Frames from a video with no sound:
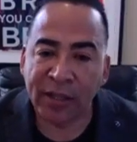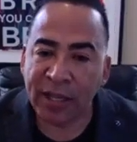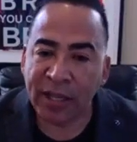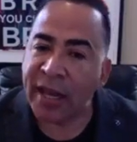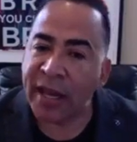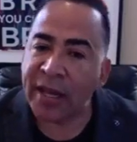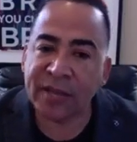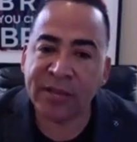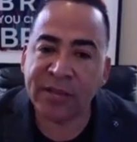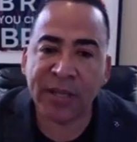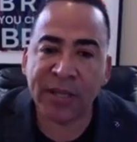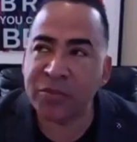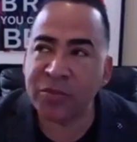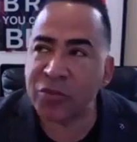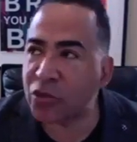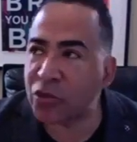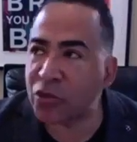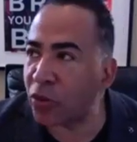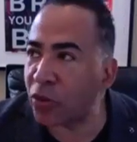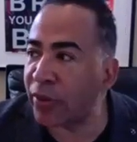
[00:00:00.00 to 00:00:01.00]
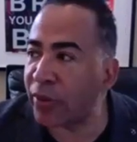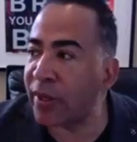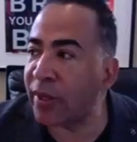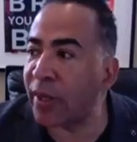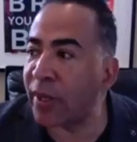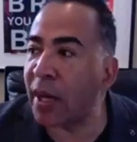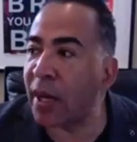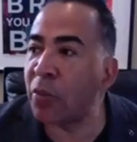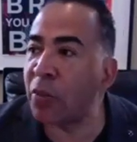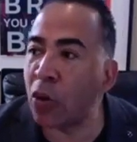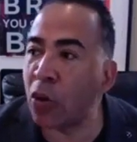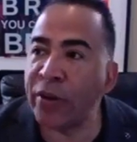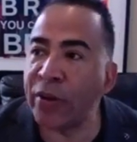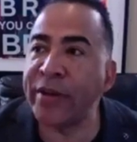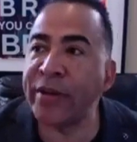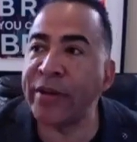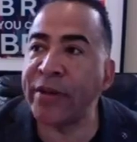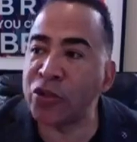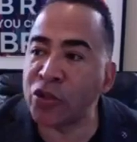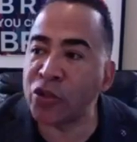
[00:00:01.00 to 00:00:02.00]
hey, Tim Storey, I'm
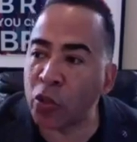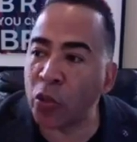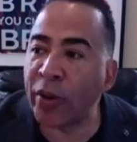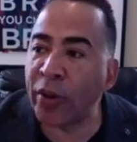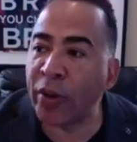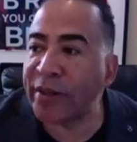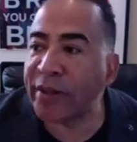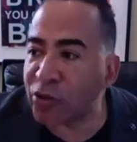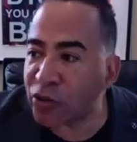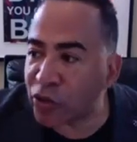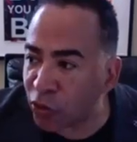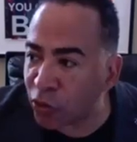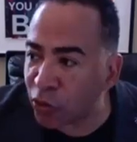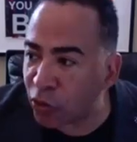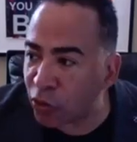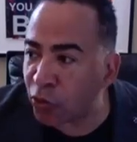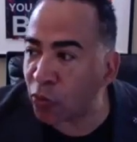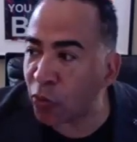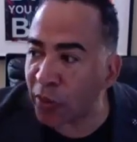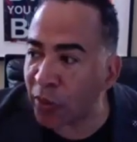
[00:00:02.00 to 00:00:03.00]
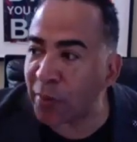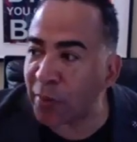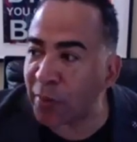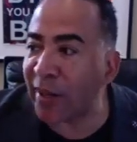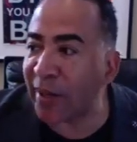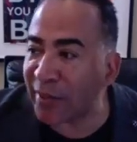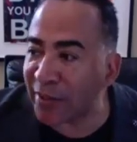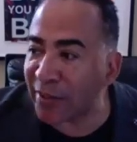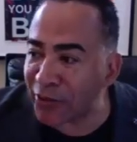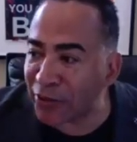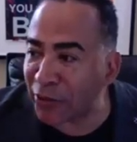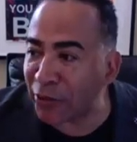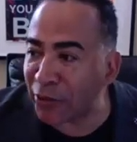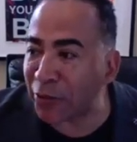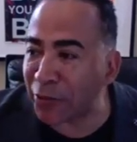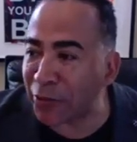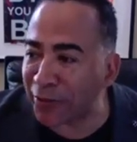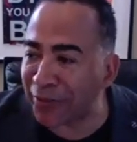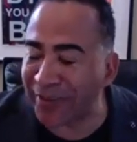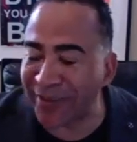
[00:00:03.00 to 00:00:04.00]
already 22. What am I going to
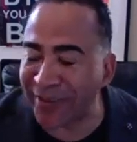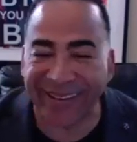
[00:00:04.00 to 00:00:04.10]
do?